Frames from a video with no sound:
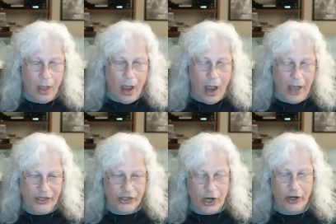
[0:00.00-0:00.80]
I
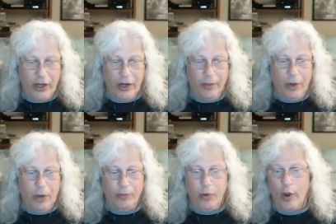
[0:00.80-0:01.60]
start at
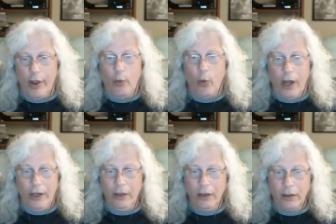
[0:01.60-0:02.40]
about 0.1